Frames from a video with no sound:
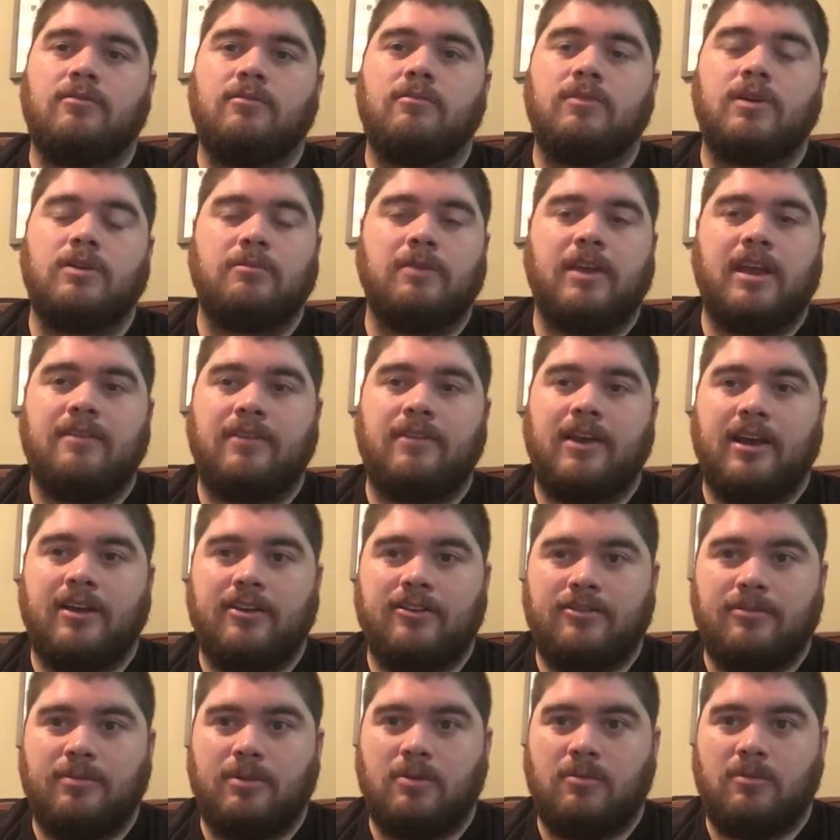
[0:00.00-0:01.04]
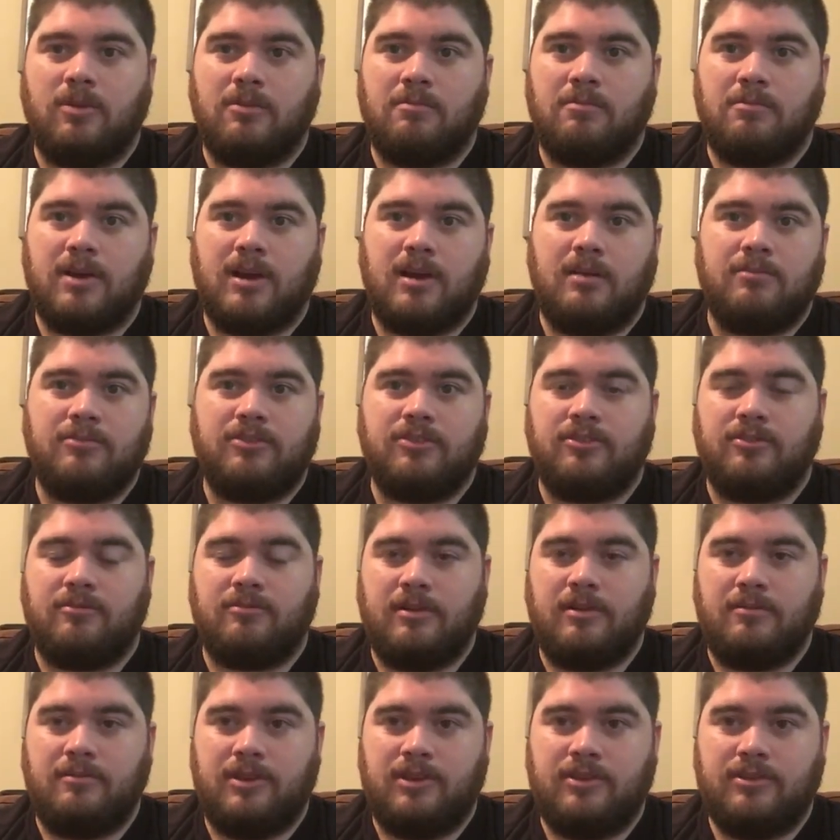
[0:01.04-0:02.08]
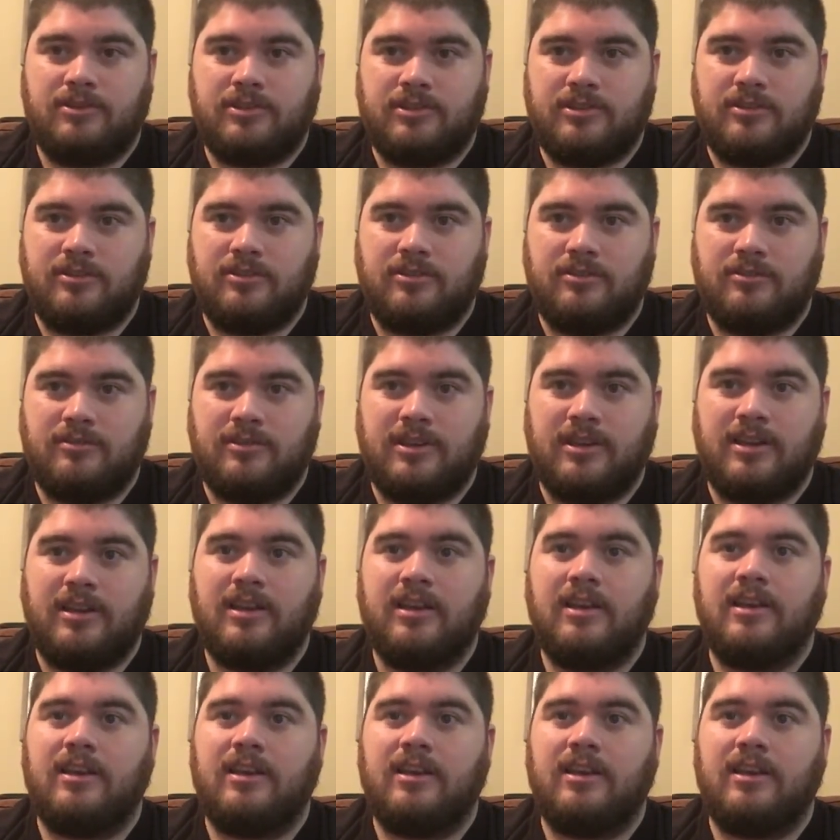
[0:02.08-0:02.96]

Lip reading: When we have algebra word problems, or the way we used to do it,